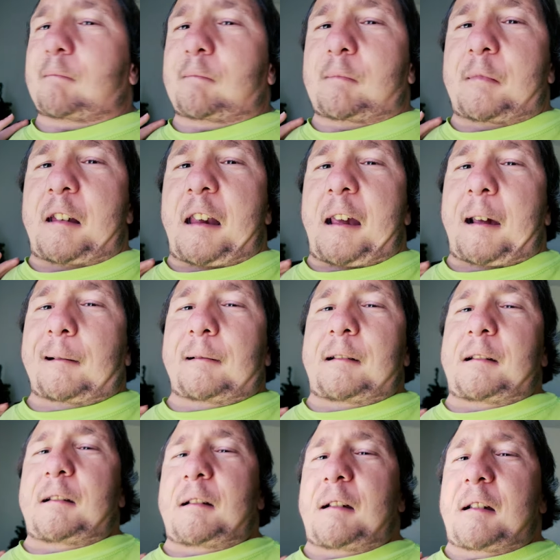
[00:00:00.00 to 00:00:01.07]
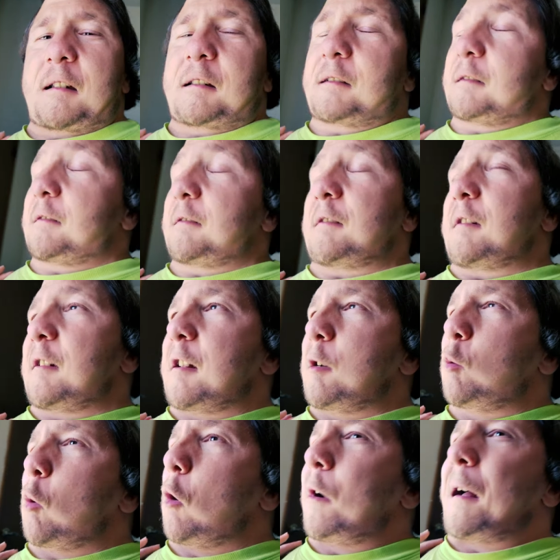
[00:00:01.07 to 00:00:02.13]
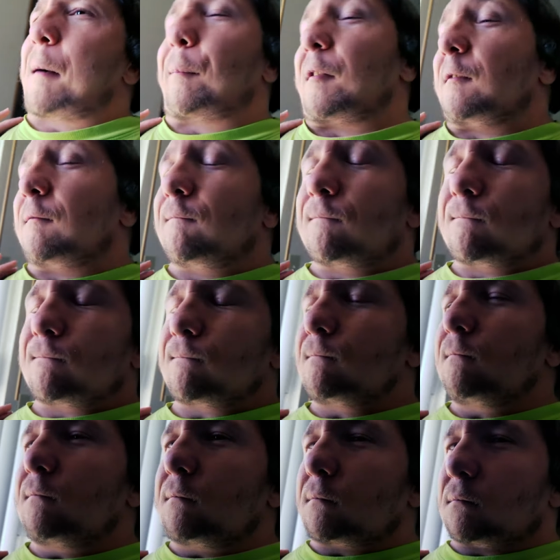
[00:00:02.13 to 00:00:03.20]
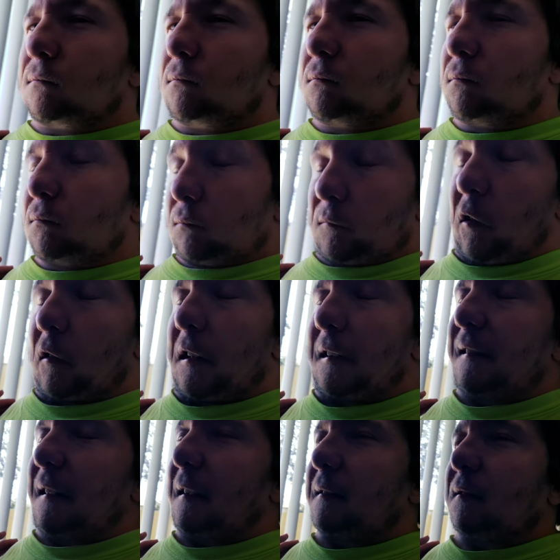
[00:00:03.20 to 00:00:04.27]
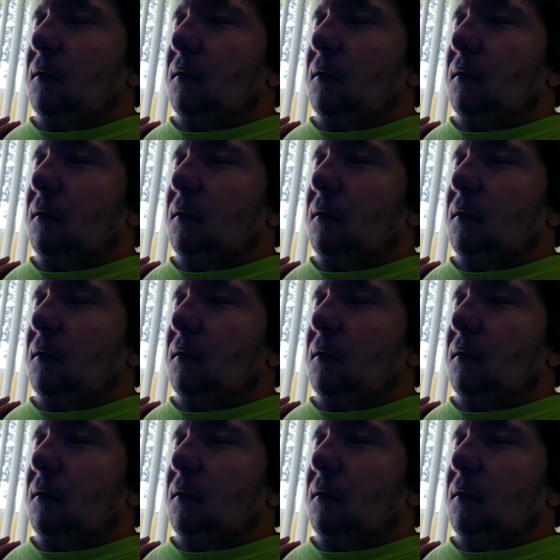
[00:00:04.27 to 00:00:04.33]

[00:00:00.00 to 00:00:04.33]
yeah, it won't happen. Not like that.